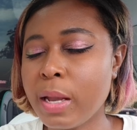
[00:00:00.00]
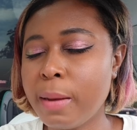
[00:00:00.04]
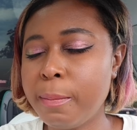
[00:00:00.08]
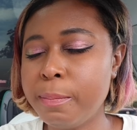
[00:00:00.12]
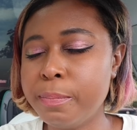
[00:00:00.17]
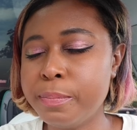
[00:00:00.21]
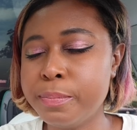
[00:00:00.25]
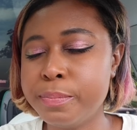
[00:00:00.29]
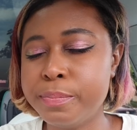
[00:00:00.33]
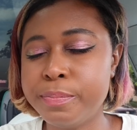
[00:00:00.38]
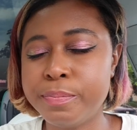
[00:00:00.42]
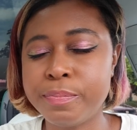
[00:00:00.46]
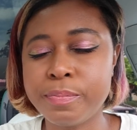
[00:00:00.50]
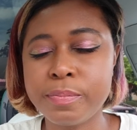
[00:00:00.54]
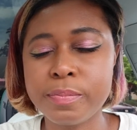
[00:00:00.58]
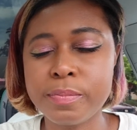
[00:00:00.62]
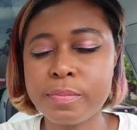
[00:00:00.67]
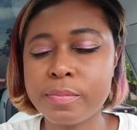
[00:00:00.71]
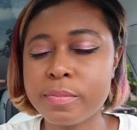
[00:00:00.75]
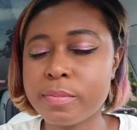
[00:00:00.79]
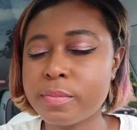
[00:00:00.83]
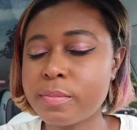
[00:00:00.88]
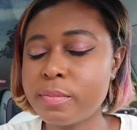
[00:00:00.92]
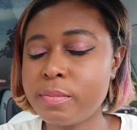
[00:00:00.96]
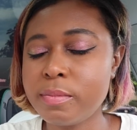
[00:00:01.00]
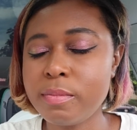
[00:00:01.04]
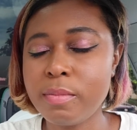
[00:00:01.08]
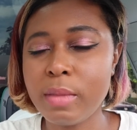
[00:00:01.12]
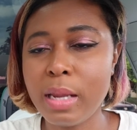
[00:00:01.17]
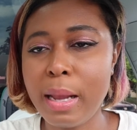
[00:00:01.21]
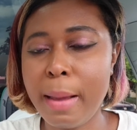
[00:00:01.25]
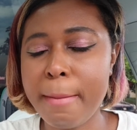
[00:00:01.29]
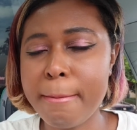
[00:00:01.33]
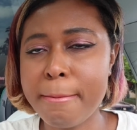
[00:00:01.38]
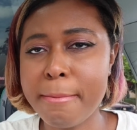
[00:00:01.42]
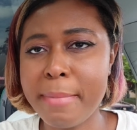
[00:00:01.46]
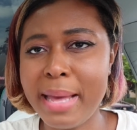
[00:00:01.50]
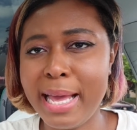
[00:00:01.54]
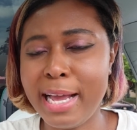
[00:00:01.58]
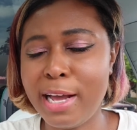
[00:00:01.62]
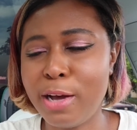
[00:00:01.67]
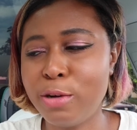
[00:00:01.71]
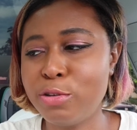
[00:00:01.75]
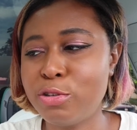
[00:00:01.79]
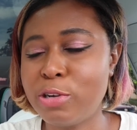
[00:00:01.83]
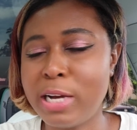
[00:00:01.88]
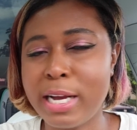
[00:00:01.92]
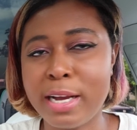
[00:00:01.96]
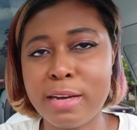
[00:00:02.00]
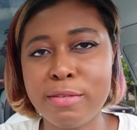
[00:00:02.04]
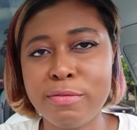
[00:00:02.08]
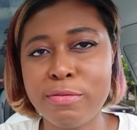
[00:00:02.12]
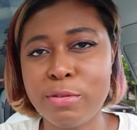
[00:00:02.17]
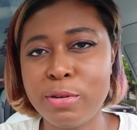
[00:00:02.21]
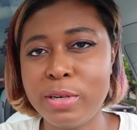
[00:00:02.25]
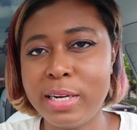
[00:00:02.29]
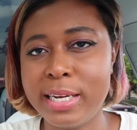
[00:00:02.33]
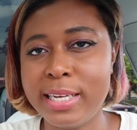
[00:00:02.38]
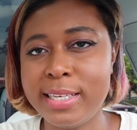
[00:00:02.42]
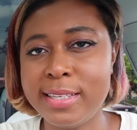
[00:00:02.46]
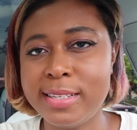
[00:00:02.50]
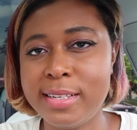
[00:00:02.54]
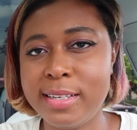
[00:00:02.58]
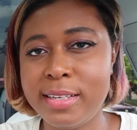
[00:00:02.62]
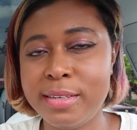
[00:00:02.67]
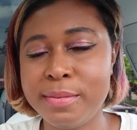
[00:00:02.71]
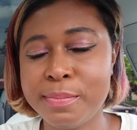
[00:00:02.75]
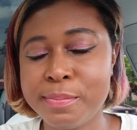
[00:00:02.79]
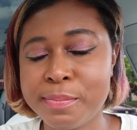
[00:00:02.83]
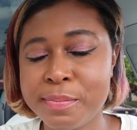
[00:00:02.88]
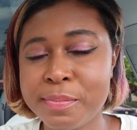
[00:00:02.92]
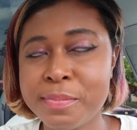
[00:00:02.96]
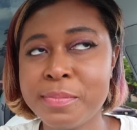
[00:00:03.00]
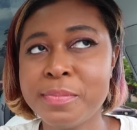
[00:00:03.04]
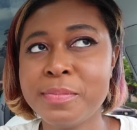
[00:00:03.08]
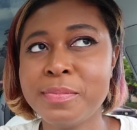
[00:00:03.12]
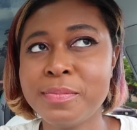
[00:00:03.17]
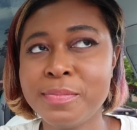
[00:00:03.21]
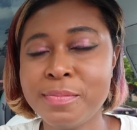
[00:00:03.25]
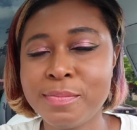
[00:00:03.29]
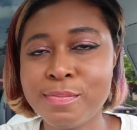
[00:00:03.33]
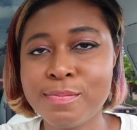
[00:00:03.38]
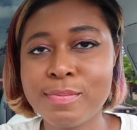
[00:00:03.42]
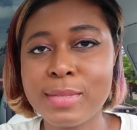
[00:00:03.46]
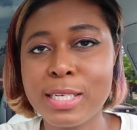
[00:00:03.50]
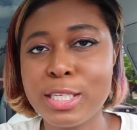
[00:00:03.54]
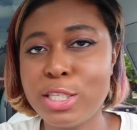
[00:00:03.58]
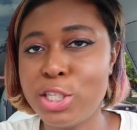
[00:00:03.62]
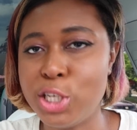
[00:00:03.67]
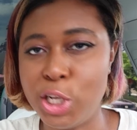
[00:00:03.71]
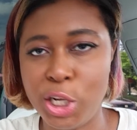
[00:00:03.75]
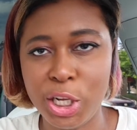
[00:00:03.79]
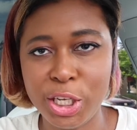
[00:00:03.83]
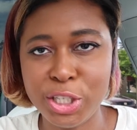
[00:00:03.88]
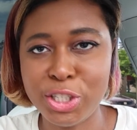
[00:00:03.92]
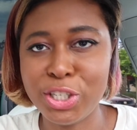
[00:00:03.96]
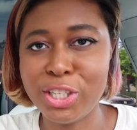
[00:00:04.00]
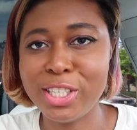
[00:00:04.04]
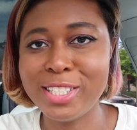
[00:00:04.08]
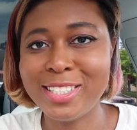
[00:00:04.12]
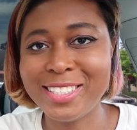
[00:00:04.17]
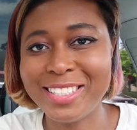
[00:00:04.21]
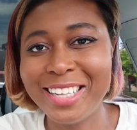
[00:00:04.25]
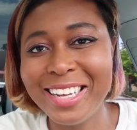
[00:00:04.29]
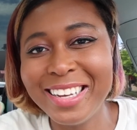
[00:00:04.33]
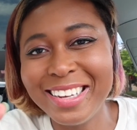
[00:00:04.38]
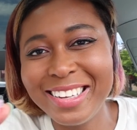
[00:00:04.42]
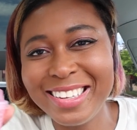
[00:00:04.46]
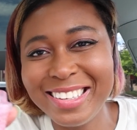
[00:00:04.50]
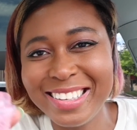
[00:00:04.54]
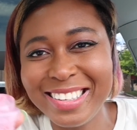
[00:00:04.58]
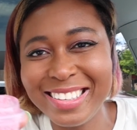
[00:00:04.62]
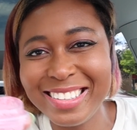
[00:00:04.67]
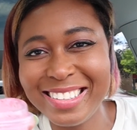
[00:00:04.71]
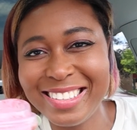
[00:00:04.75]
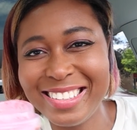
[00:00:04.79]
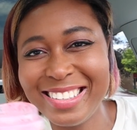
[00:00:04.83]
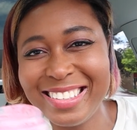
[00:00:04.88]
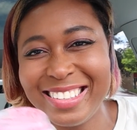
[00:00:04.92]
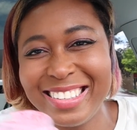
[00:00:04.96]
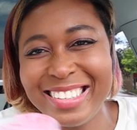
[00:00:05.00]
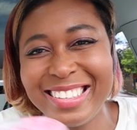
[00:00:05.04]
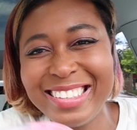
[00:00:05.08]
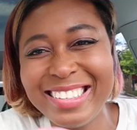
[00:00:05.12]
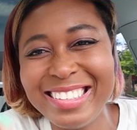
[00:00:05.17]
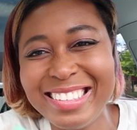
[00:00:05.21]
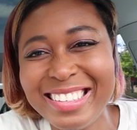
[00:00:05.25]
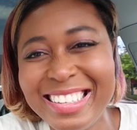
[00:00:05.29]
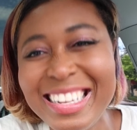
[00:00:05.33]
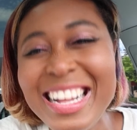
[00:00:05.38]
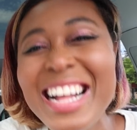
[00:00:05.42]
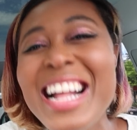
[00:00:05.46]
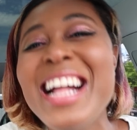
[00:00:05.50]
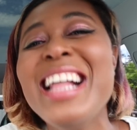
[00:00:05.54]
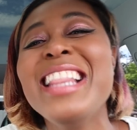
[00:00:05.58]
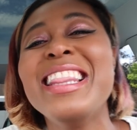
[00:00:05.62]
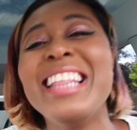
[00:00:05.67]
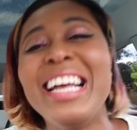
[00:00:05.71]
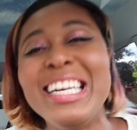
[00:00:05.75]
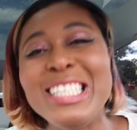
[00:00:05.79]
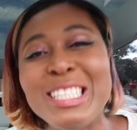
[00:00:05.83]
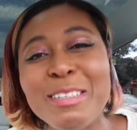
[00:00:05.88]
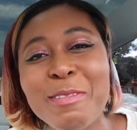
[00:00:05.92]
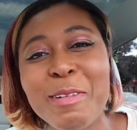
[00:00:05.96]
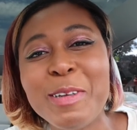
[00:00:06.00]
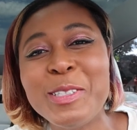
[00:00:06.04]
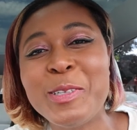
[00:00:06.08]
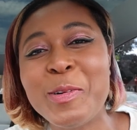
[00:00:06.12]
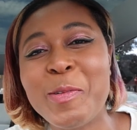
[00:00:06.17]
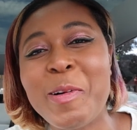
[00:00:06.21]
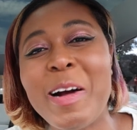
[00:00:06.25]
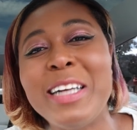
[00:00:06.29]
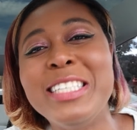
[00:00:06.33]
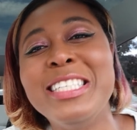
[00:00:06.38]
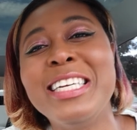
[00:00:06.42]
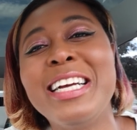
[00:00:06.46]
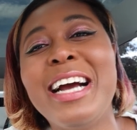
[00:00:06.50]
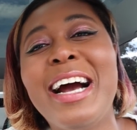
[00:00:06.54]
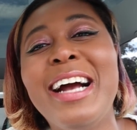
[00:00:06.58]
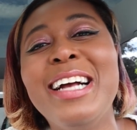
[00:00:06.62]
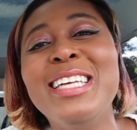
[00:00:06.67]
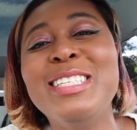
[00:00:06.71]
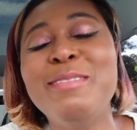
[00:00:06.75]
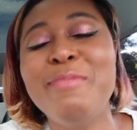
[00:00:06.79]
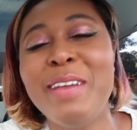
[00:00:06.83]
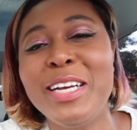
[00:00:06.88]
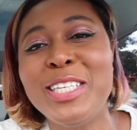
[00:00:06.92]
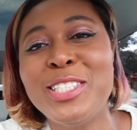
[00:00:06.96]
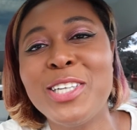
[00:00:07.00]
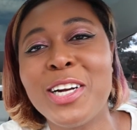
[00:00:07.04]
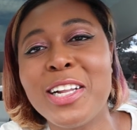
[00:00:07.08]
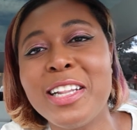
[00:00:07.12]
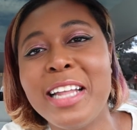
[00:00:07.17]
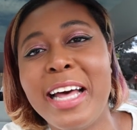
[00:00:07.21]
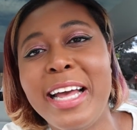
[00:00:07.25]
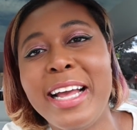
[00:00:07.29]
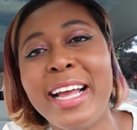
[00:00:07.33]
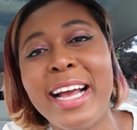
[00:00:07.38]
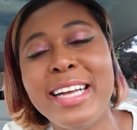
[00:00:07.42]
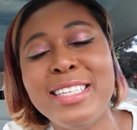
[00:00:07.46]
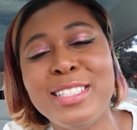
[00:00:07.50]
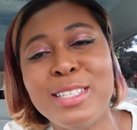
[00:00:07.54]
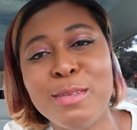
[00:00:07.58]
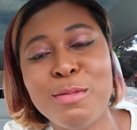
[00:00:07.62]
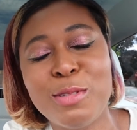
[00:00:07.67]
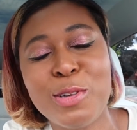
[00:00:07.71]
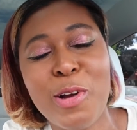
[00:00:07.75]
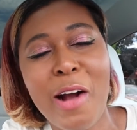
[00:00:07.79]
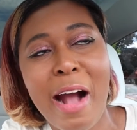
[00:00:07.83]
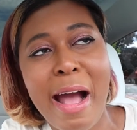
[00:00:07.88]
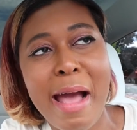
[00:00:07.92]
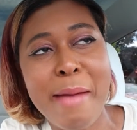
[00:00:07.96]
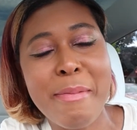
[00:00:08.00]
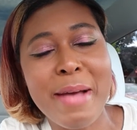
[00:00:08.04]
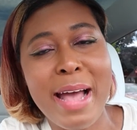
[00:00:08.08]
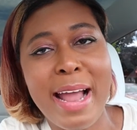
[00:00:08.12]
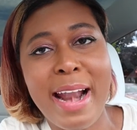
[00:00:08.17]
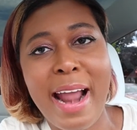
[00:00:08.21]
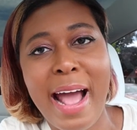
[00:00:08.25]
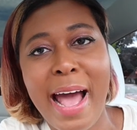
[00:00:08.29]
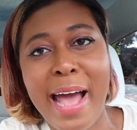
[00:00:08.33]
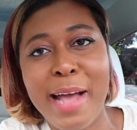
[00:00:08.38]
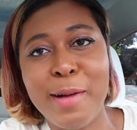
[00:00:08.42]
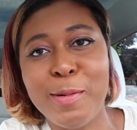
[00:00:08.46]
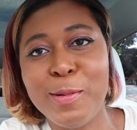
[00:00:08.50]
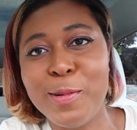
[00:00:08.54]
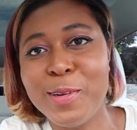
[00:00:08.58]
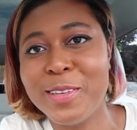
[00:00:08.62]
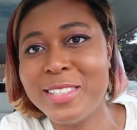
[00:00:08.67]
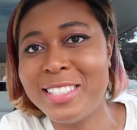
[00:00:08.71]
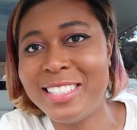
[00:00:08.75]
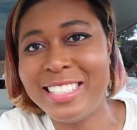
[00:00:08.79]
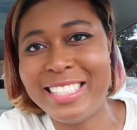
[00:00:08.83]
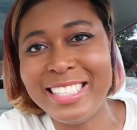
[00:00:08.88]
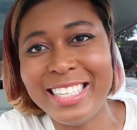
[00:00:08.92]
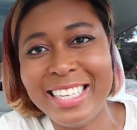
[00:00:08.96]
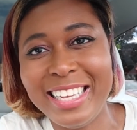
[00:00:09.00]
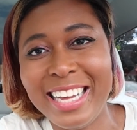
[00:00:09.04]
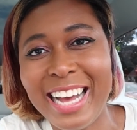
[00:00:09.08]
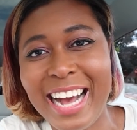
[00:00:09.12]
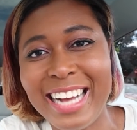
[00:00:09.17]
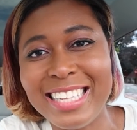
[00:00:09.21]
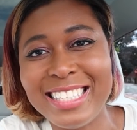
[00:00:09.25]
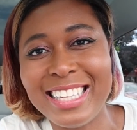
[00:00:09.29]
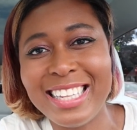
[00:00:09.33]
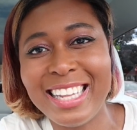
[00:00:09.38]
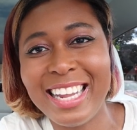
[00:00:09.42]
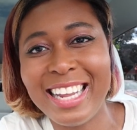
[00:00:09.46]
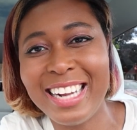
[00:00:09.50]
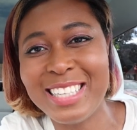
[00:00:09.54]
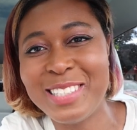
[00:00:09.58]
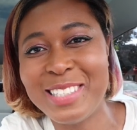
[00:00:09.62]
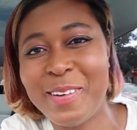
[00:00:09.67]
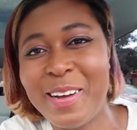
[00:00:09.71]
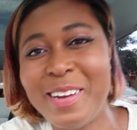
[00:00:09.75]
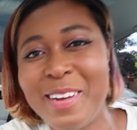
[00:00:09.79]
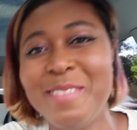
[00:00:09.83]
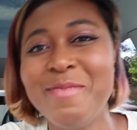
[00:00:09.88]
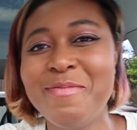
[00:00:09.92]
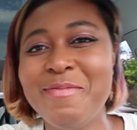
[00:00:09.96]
Mm. Mango dragon fruit icy. Delicious. Thanks so much for watching, guys. Make sure to like and subscribe, and I will see you guys in the next one.